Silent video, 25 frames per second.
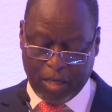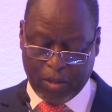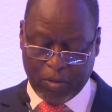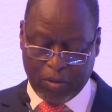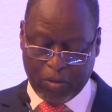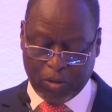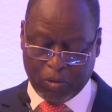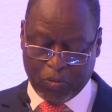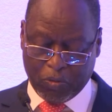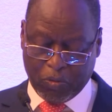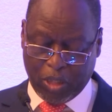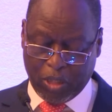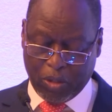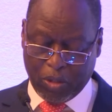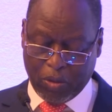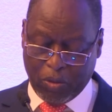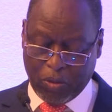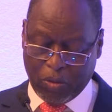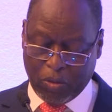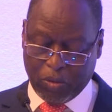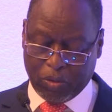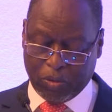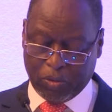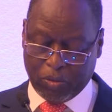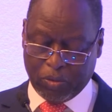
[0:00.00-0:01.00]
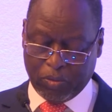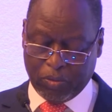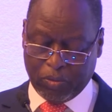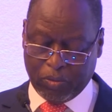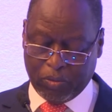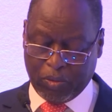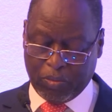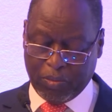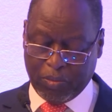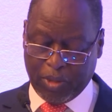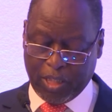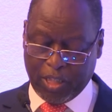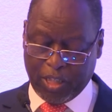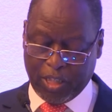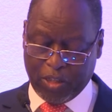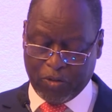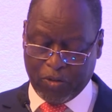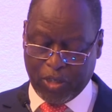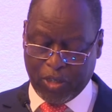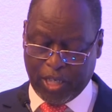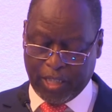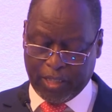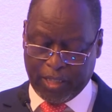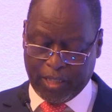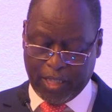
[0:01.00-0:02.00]
are not well known to many
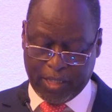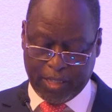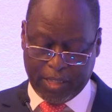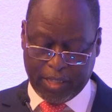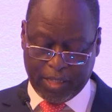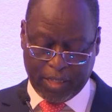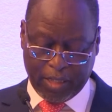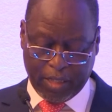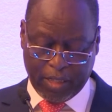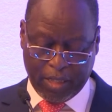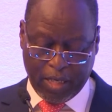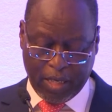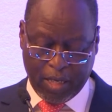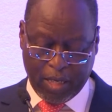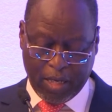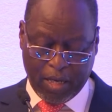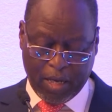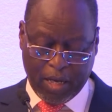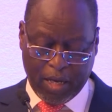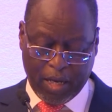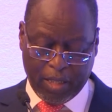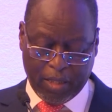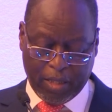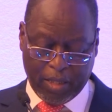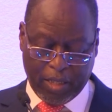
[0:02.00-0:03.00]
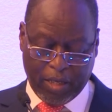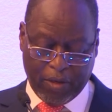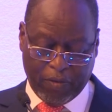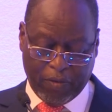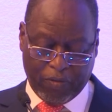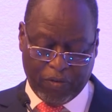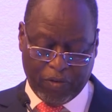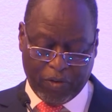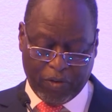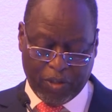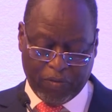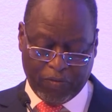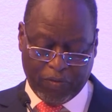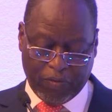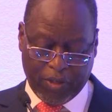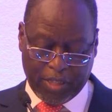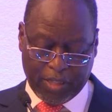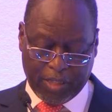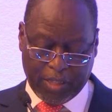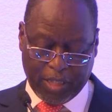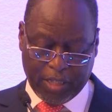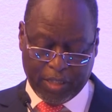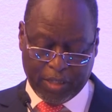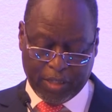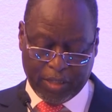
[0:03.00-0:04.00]
regulators, and therefore
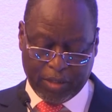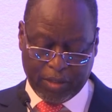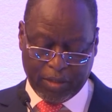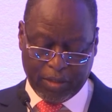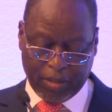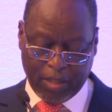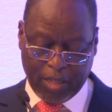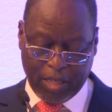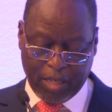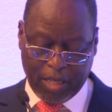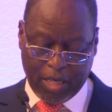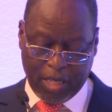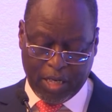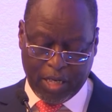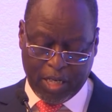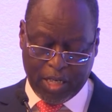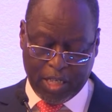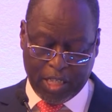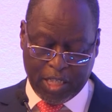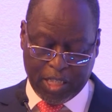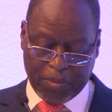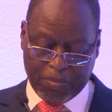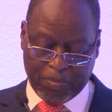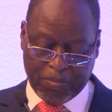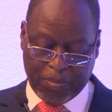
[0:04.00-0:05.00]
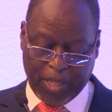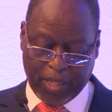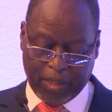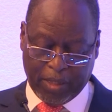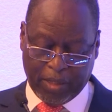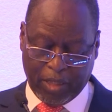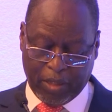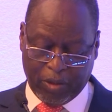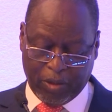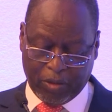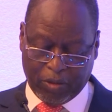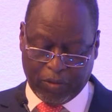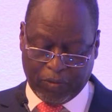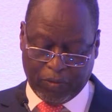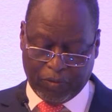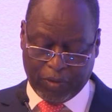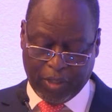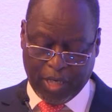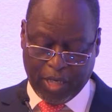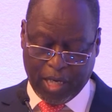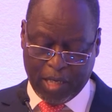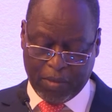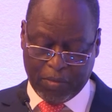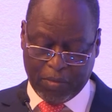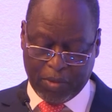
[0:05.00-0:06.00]
investors spend a lot
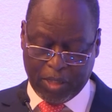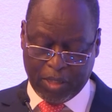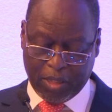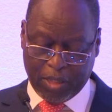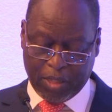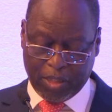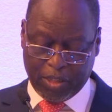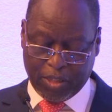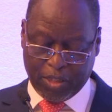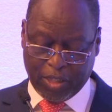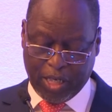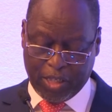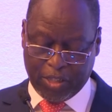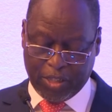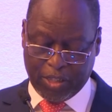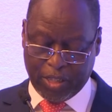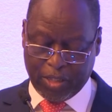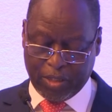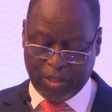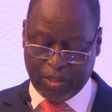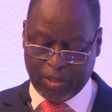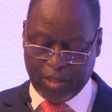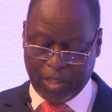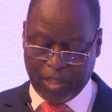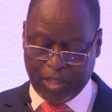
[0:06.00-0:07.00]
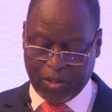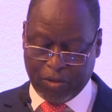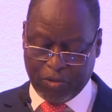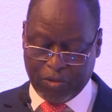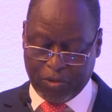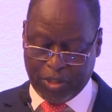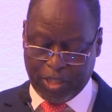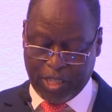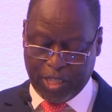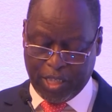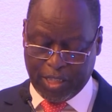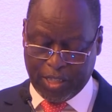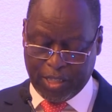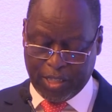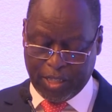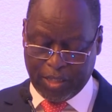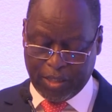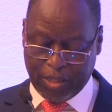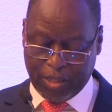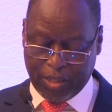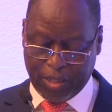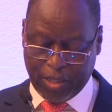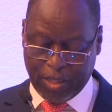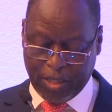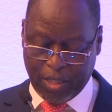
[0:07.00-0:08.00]
of time in discussions and
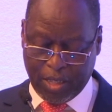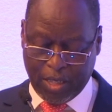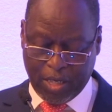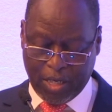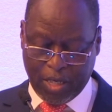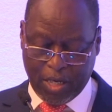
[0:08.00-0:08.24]
negotiations